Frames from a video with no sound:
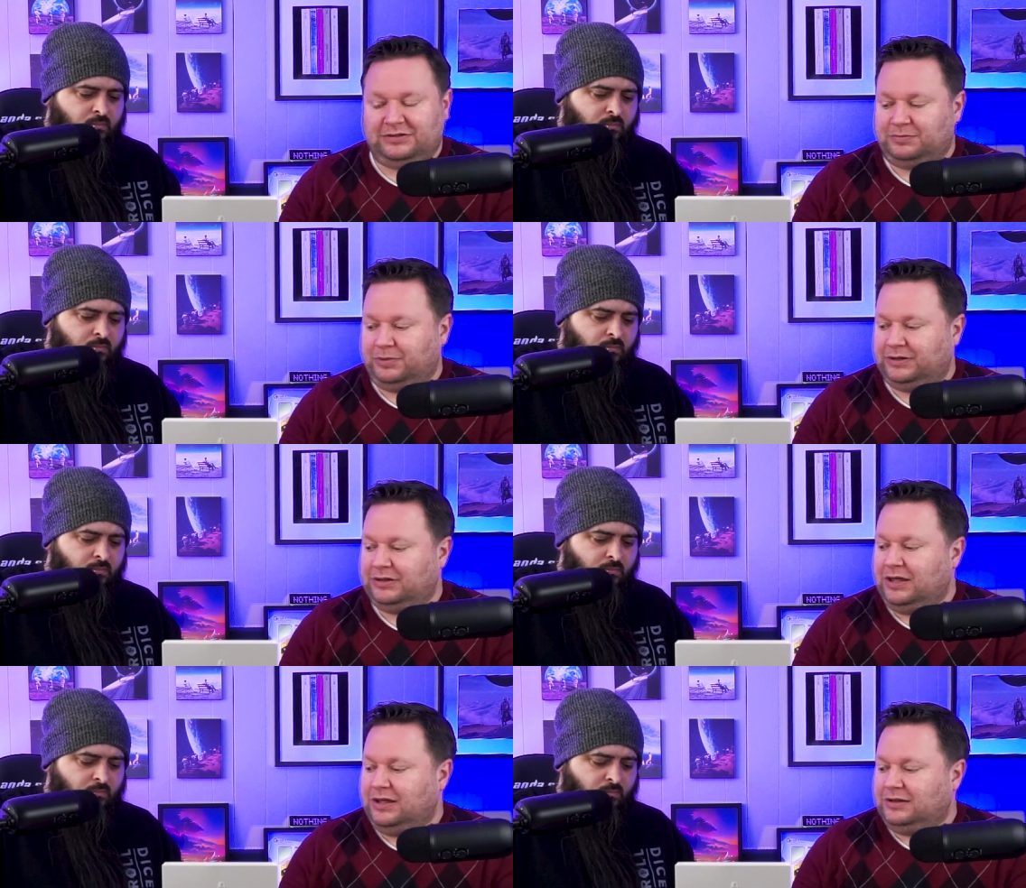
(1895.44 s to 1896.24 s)
Speaker 1: but
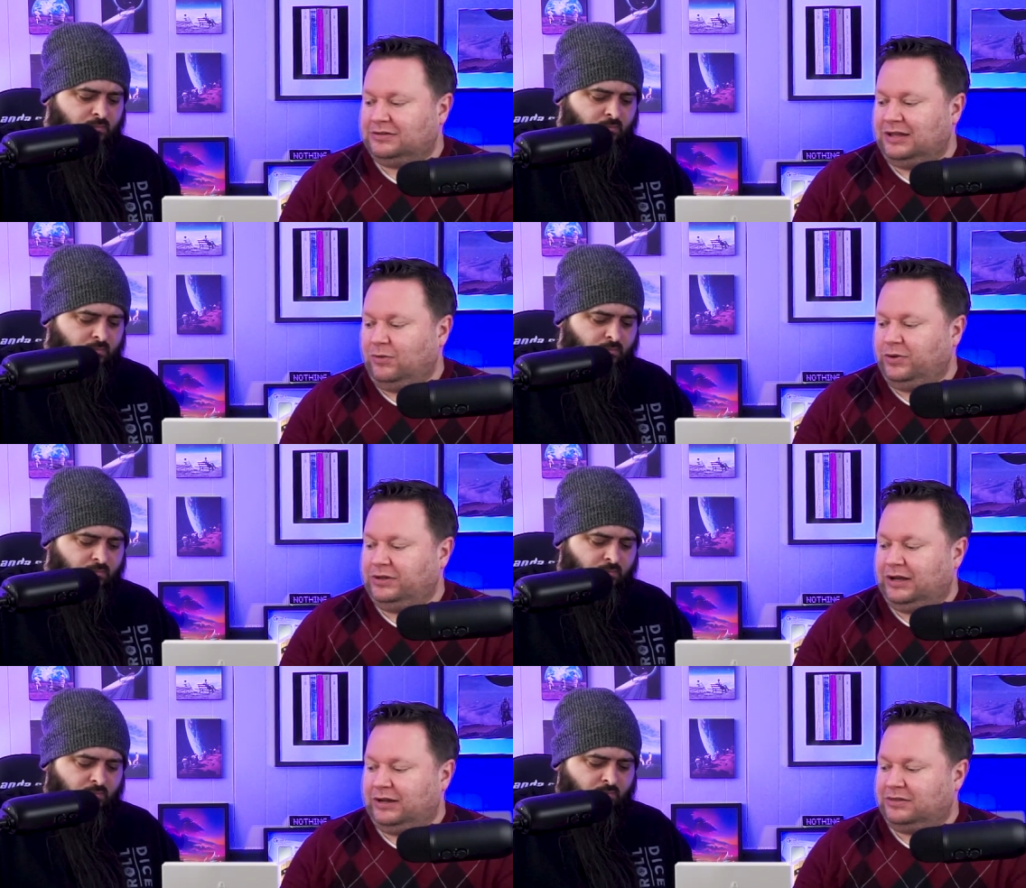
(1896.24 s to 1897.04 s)
it's not one
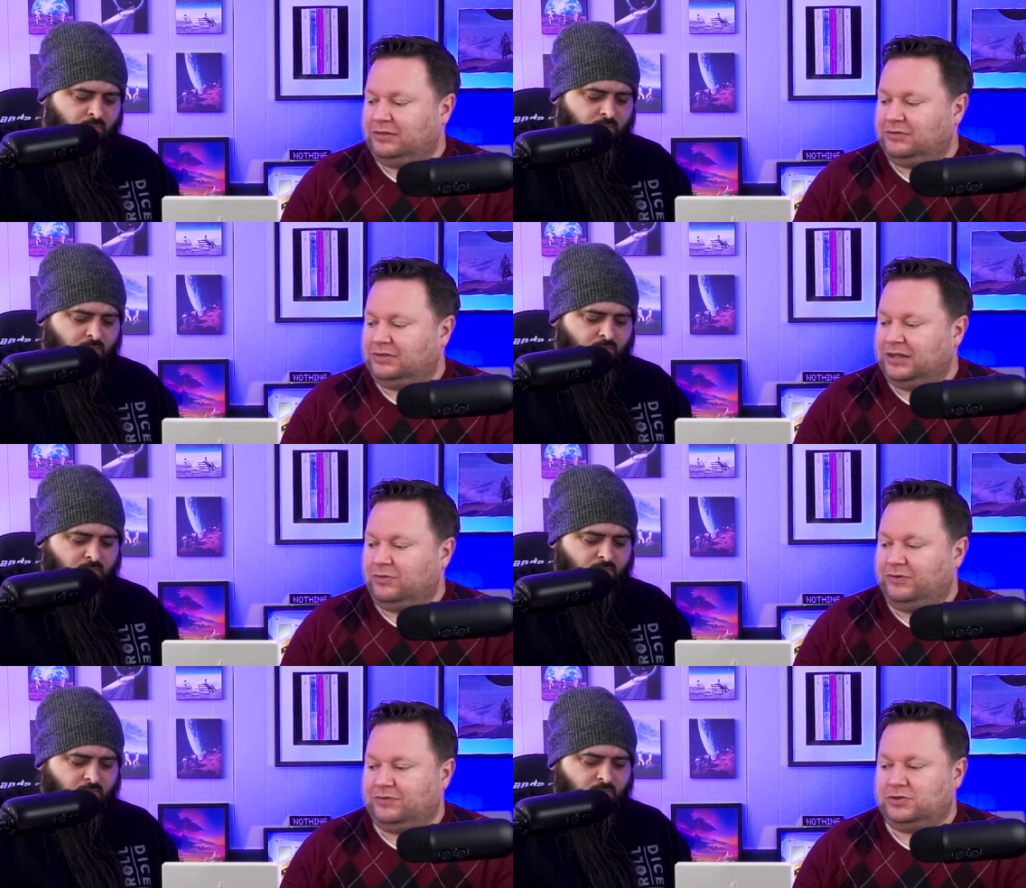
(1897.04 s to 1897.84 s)
that I th think
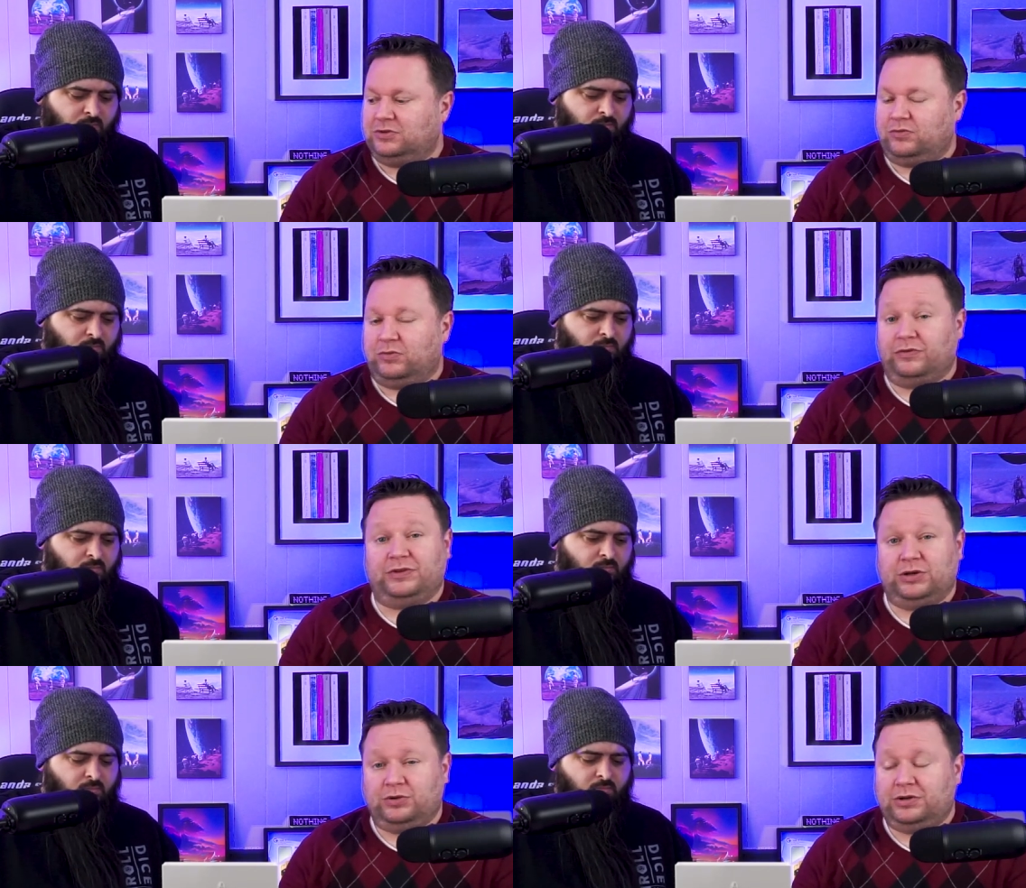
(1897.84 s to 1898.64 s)
we've
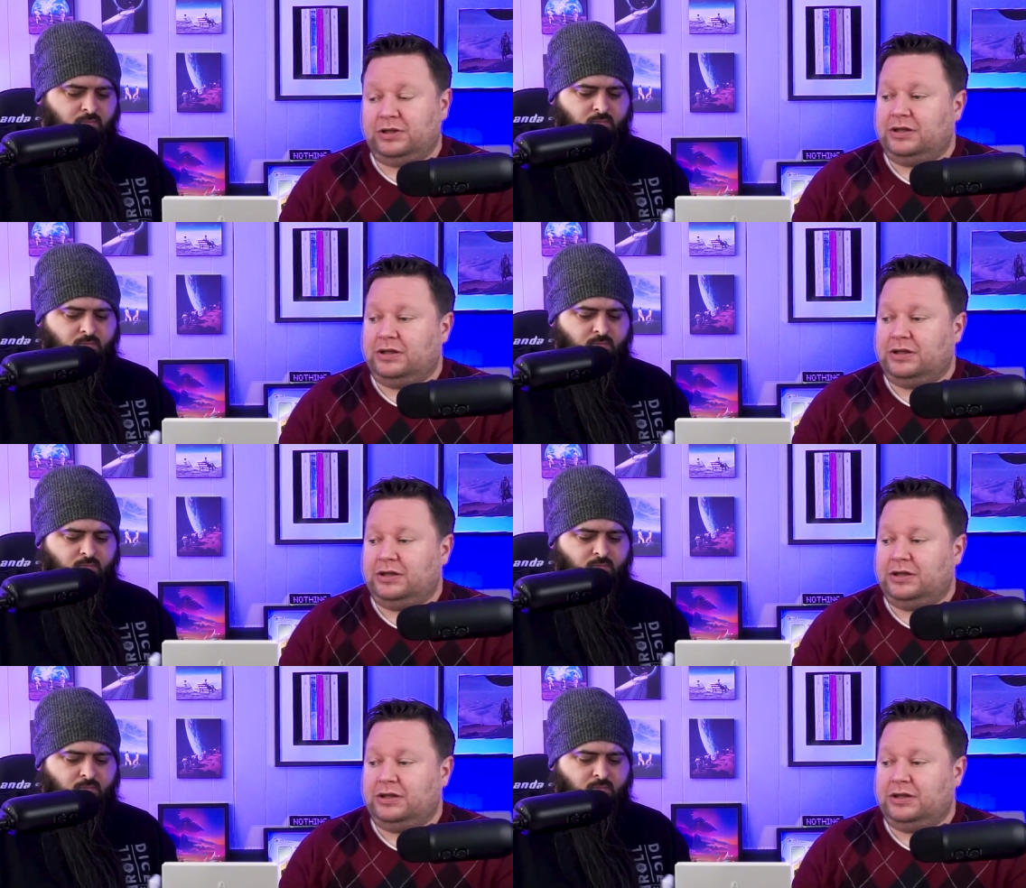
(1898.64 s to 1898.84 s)
reviewed.